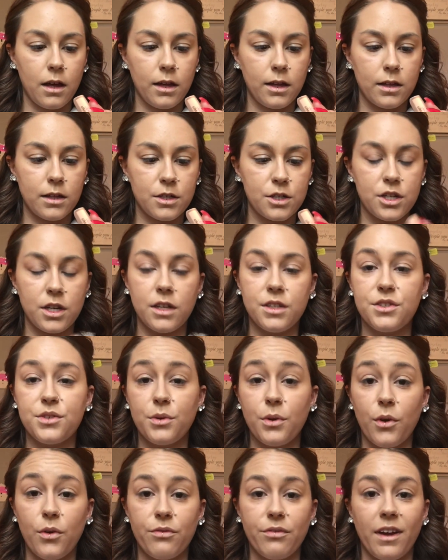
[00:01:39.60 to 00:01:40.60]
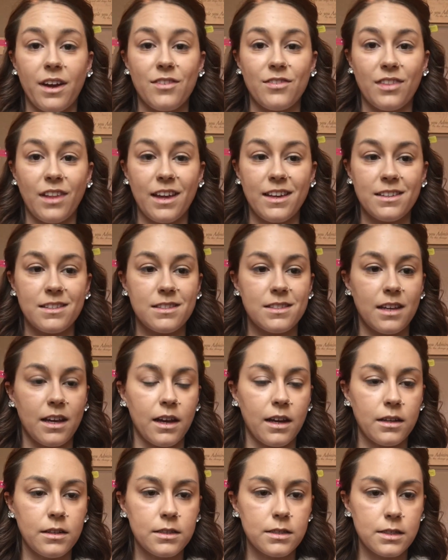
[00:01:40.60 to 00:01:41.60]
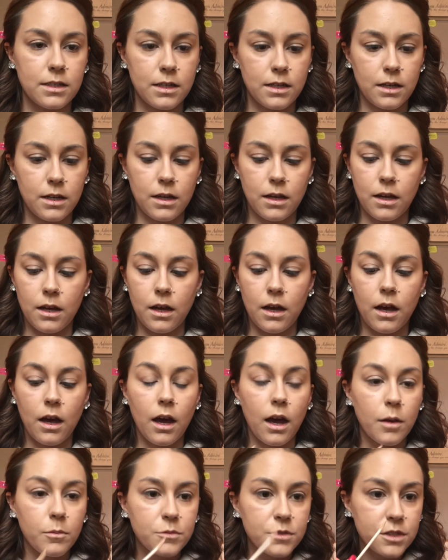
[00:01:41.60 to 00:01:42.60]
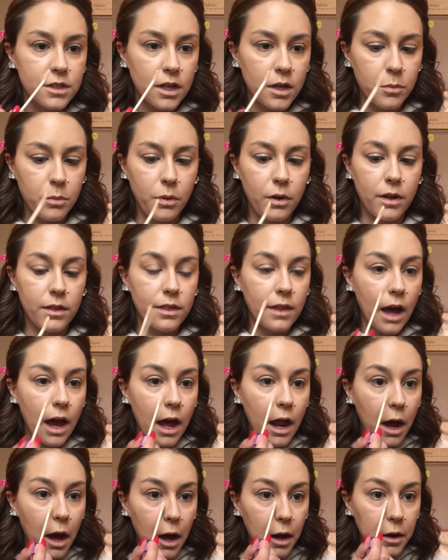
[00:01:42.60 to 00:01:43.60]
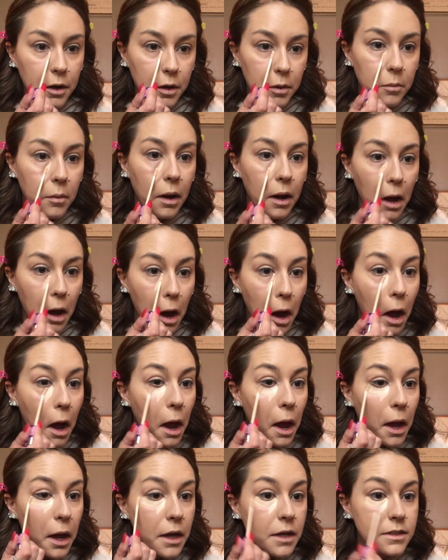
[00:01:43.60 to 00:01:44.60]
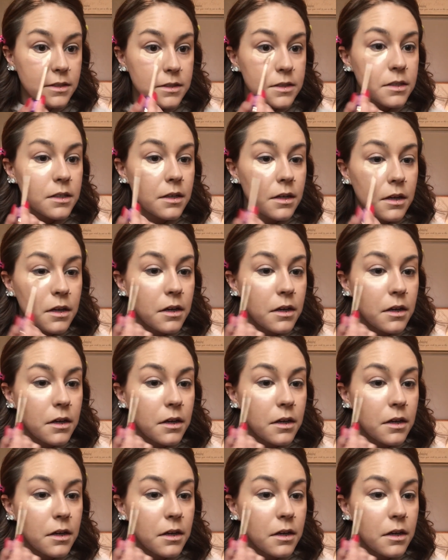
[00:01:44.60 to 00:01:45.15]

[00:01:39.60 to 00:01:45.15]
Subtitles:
in the shade 205 Light Sand. I'm just going to put that under my eyes